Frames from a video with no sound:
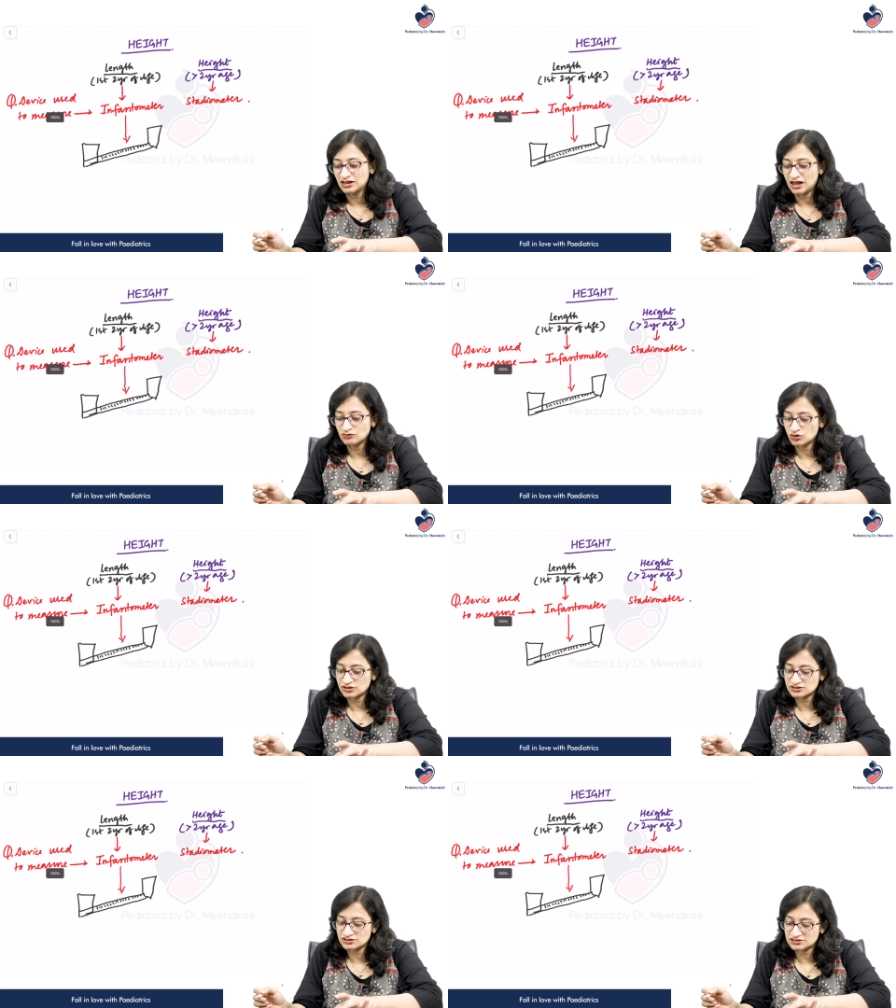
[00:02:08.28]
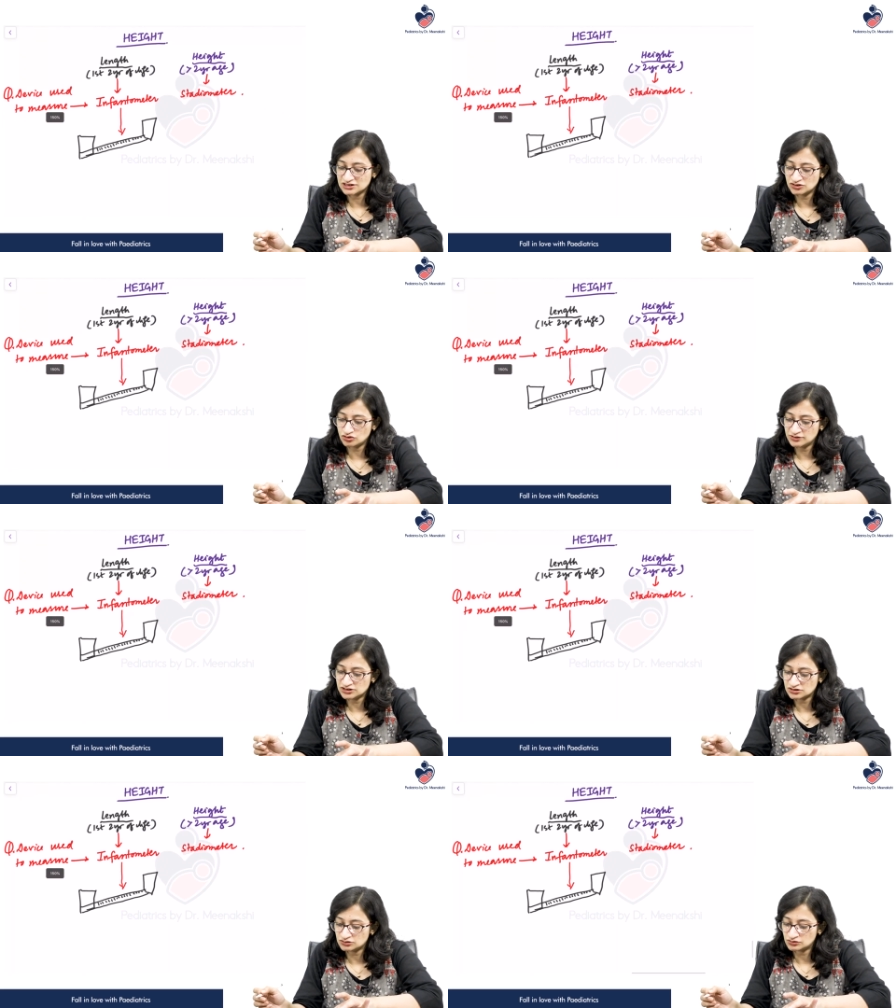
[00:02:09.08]
And what does a
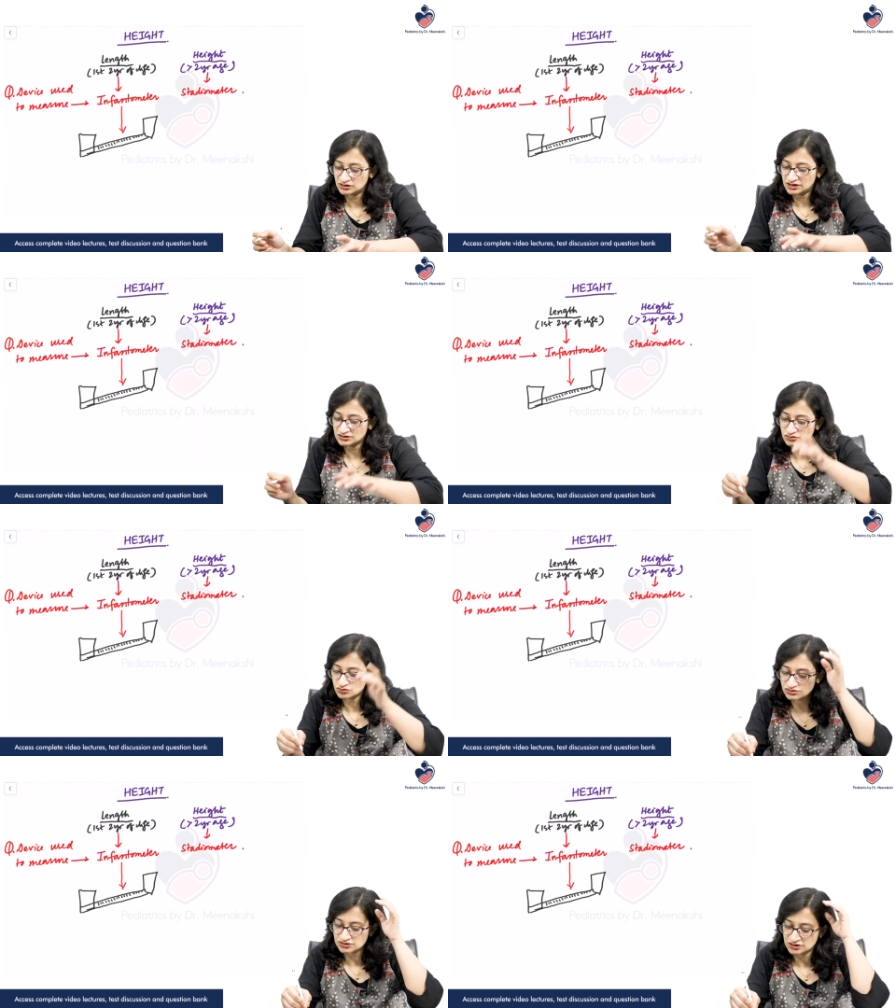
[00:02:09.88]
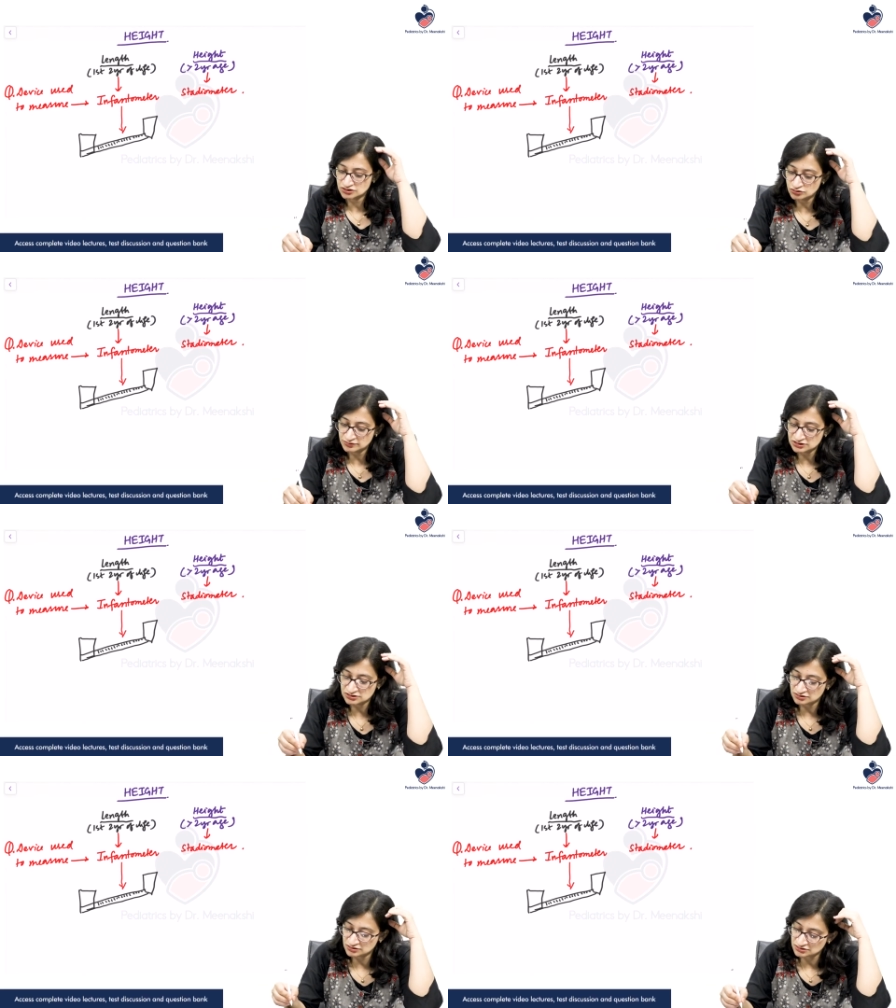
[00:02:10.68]
stadiometer look like? So
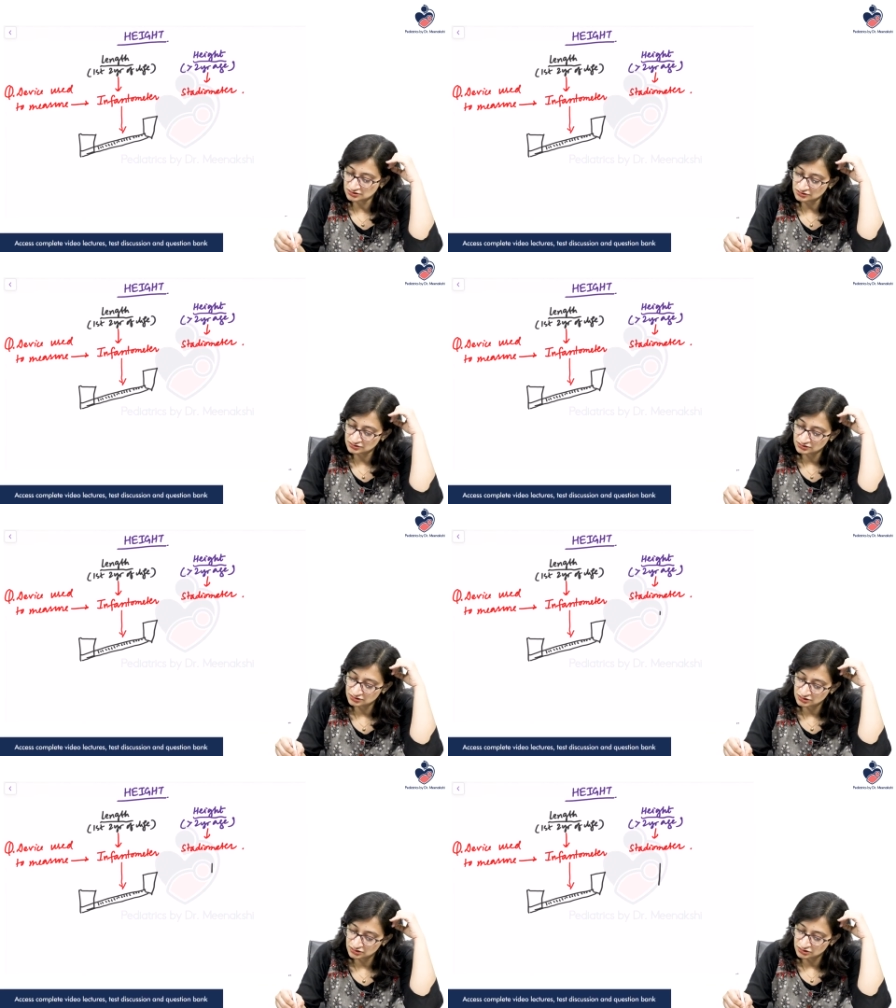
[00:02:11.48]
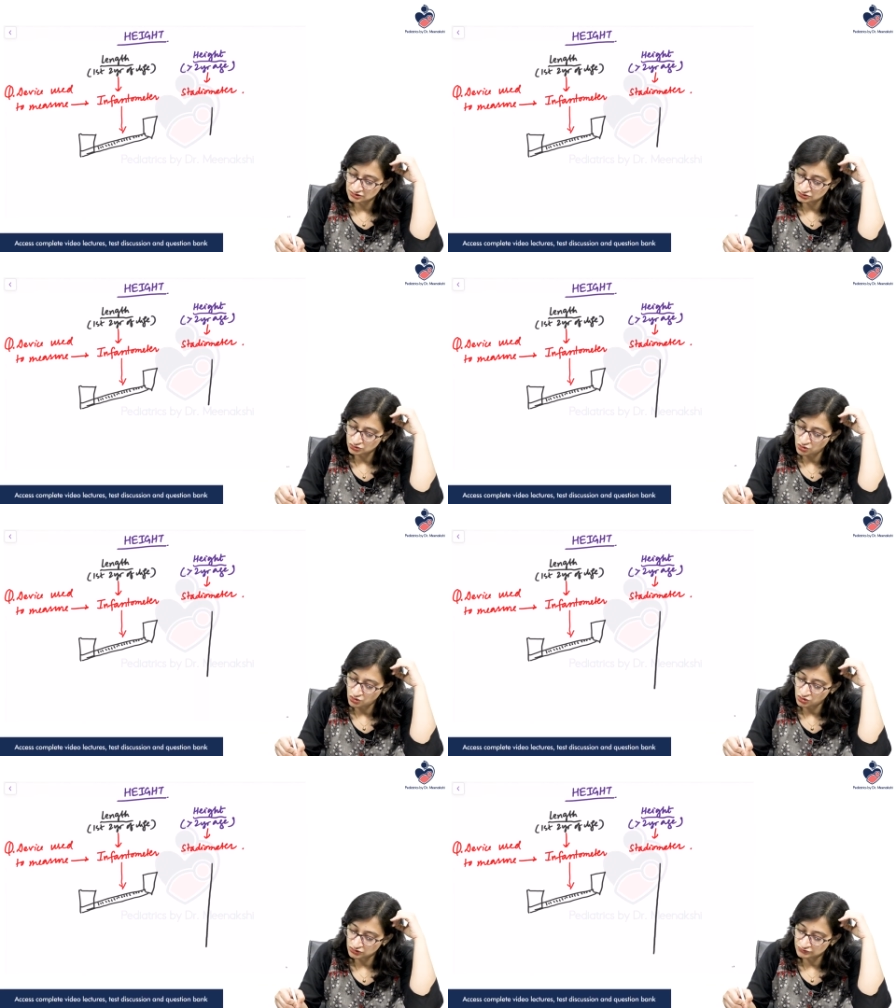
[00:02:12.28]
stadiometer is a
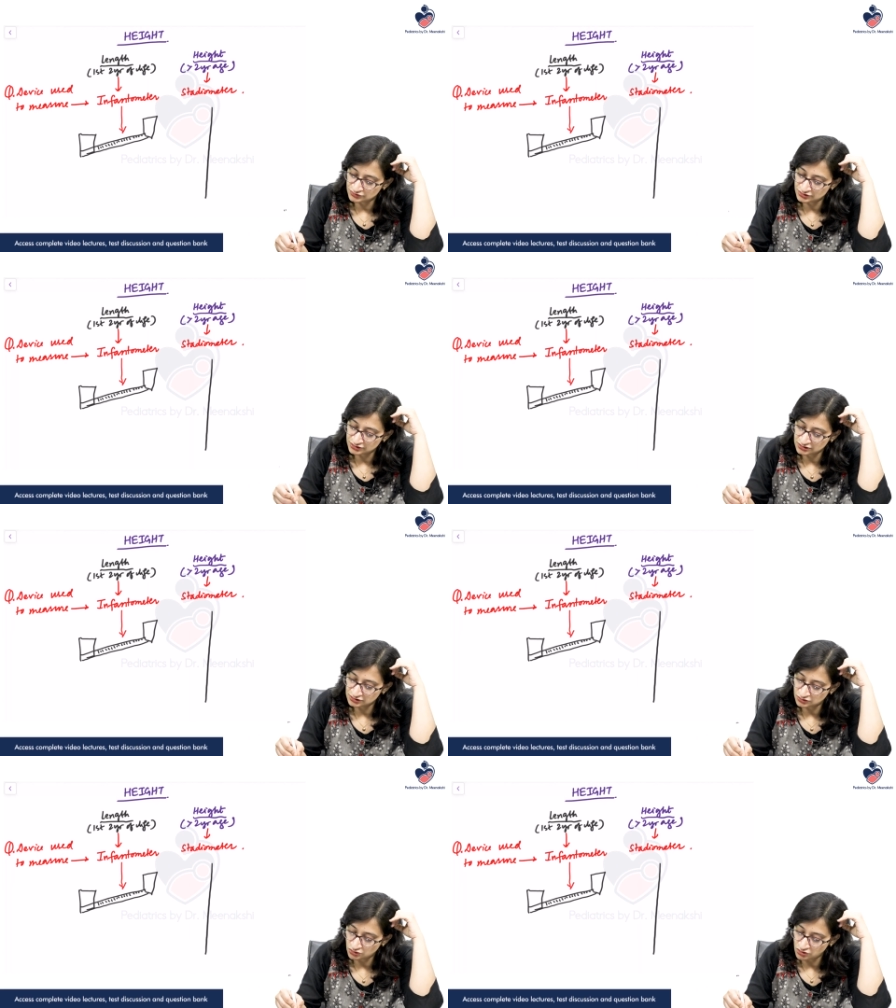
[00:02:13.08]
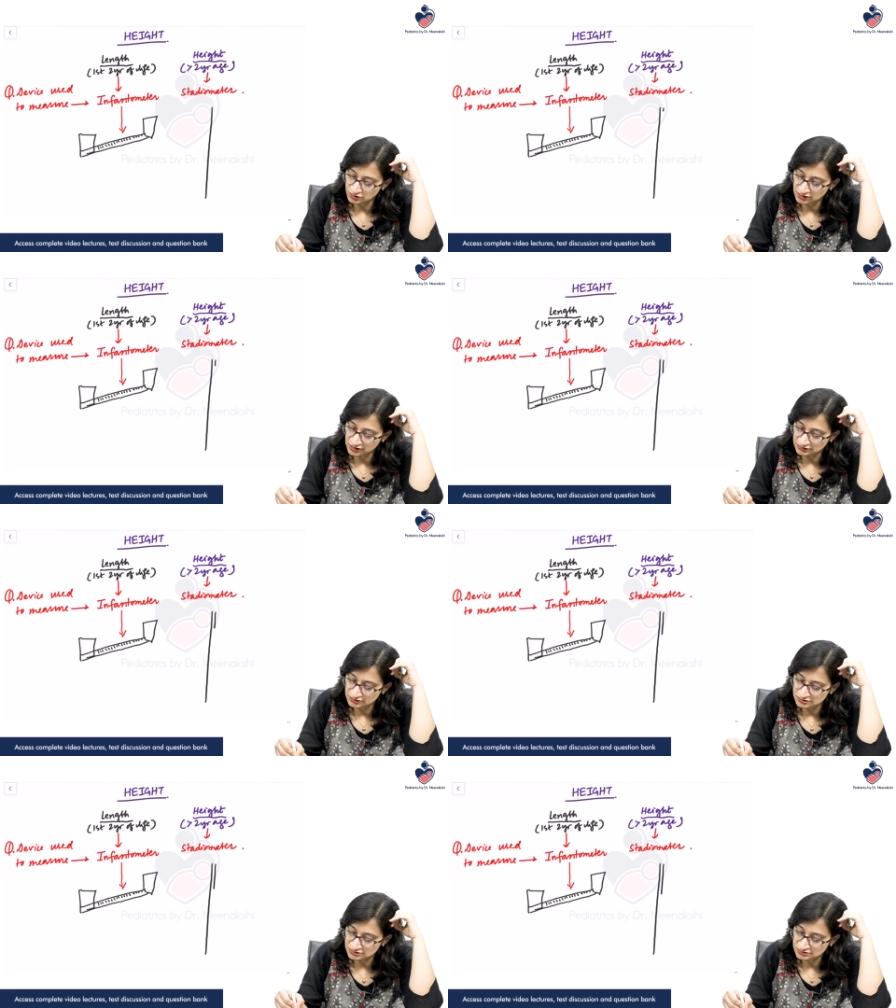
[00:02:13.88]
tall vertical rod like
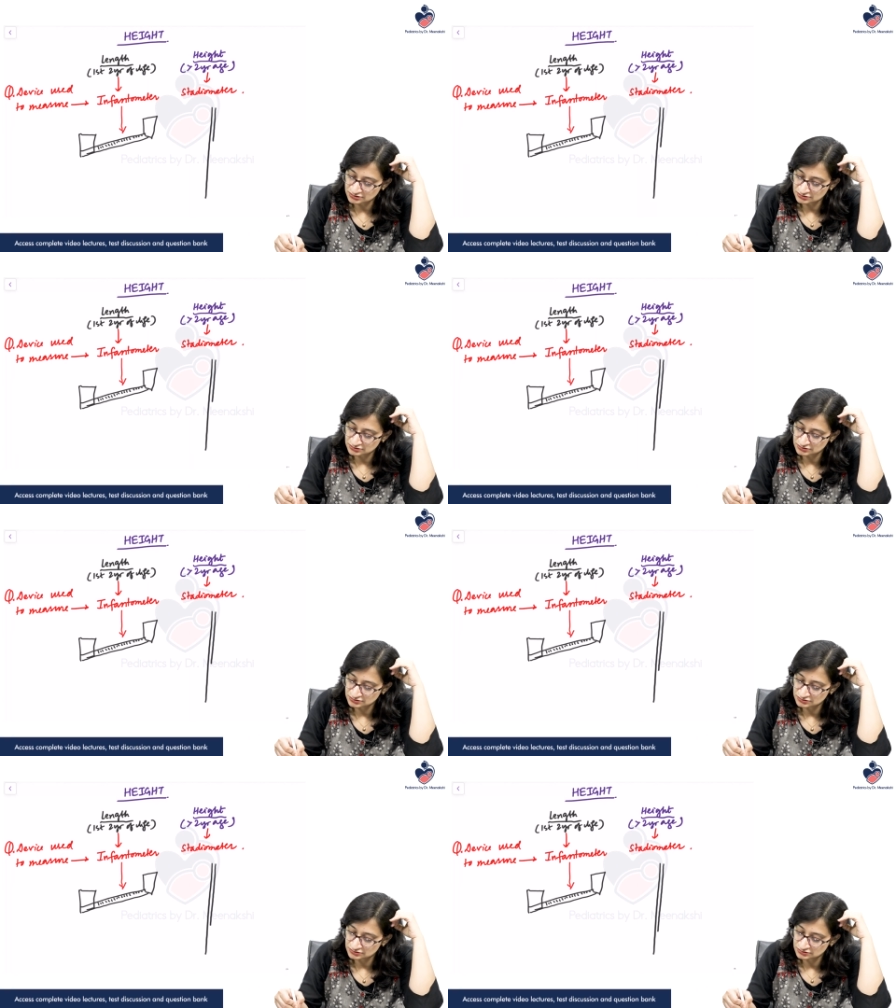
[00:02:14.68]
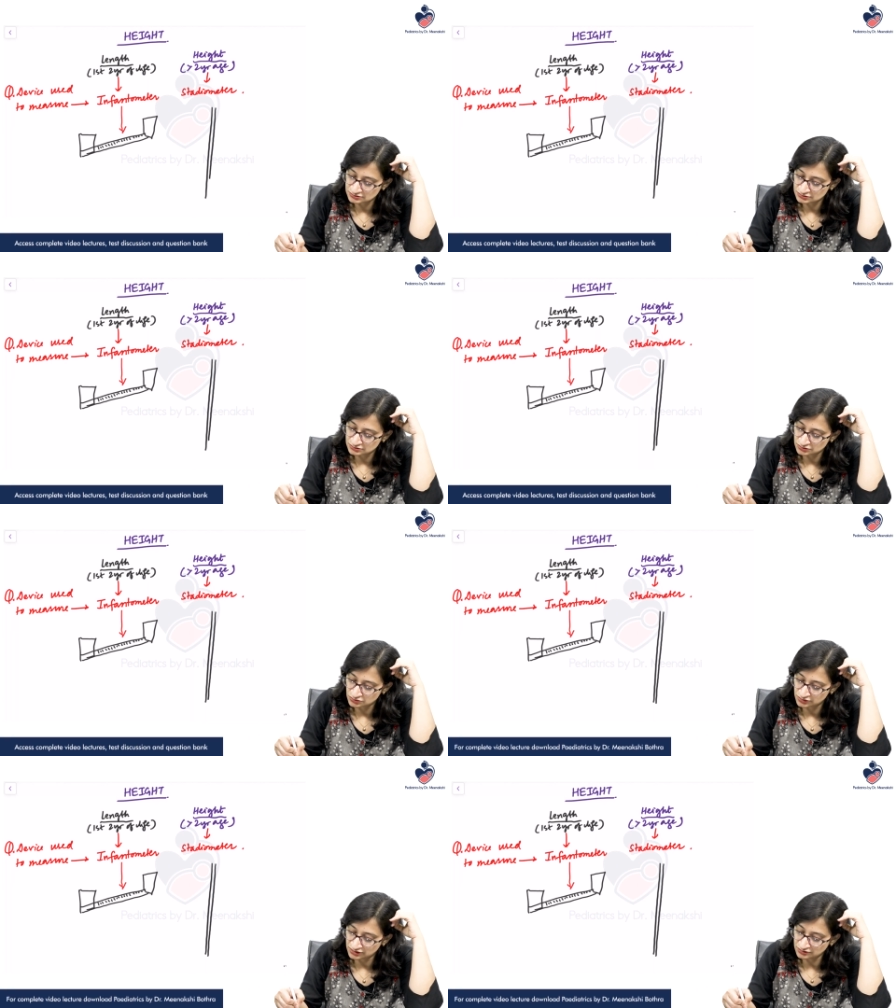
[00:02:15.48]
this.
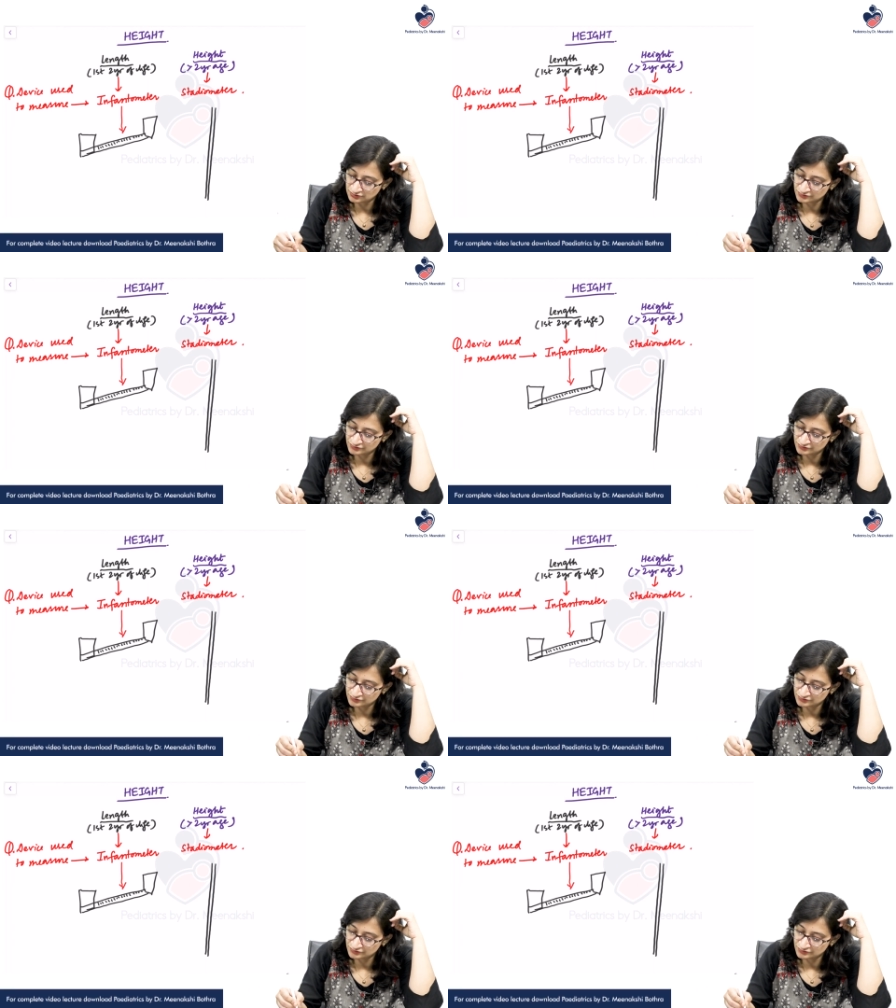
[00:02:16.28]
Okay.